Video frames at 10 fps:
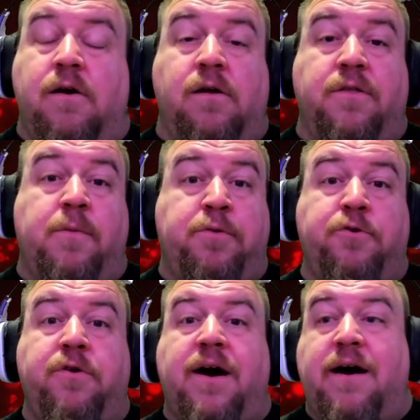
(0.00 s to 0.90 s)
all the
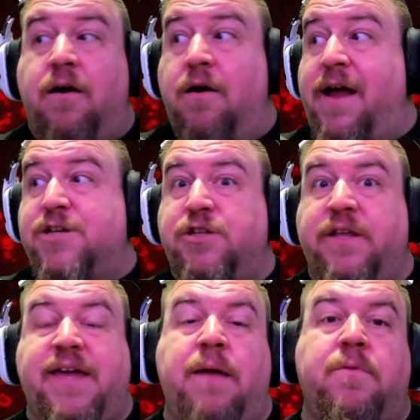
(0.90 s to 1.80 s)
Brujah are
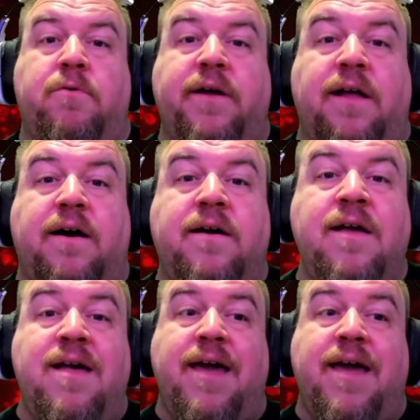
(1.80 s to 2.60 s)
actually Camarilla,